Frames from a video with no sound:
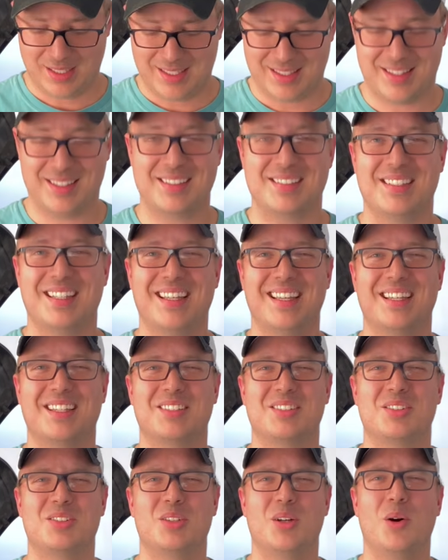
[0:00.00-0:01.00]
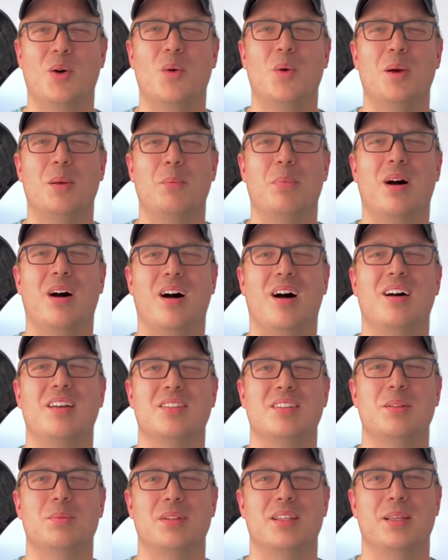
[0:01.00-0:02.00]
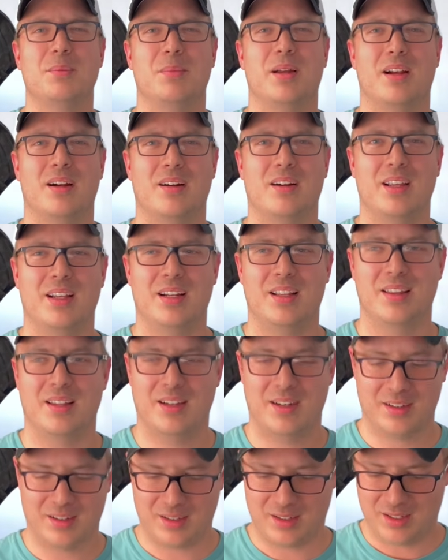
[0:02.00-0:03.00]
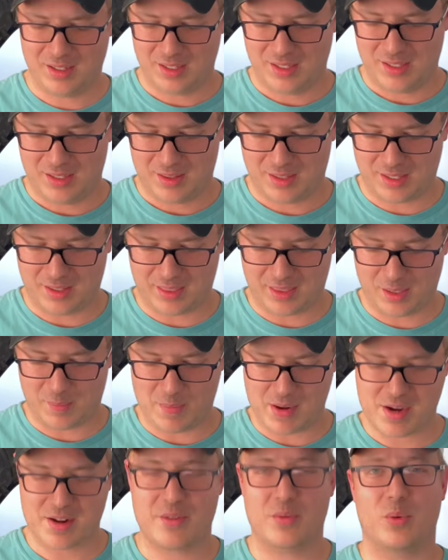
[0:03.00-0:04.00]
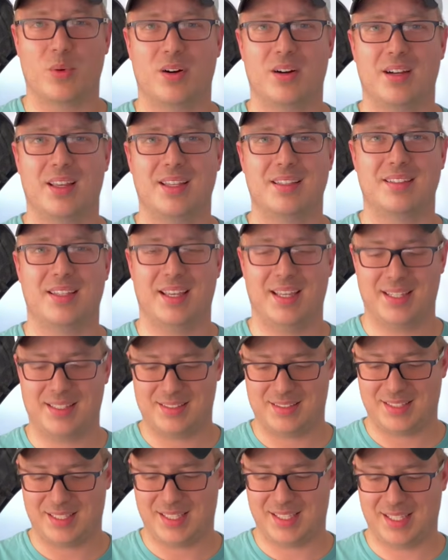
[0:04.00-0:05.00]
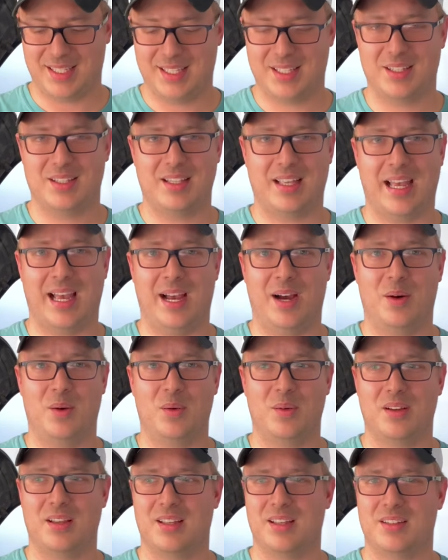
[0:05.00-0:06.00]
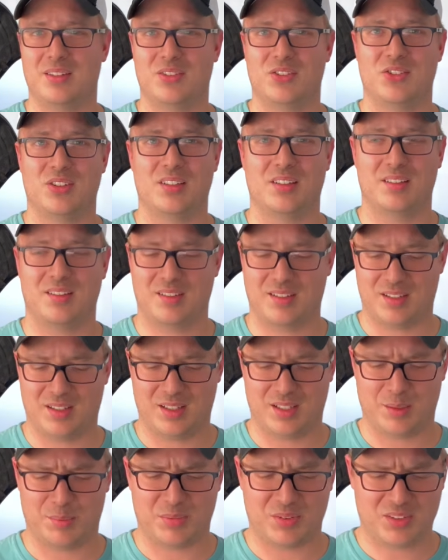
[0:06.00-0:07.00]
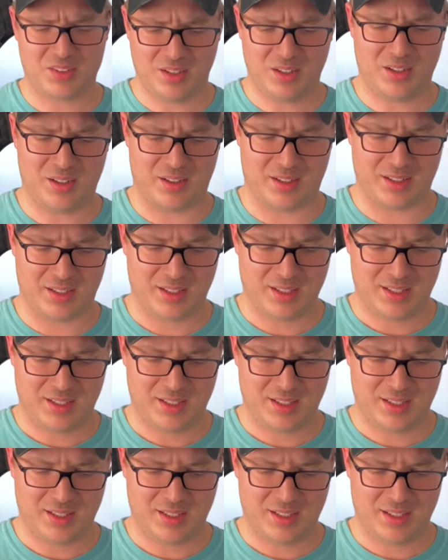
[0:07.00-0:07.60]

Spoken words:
This thing is so impossibly buried in there that the amount of work it takes to get it out is just absurd.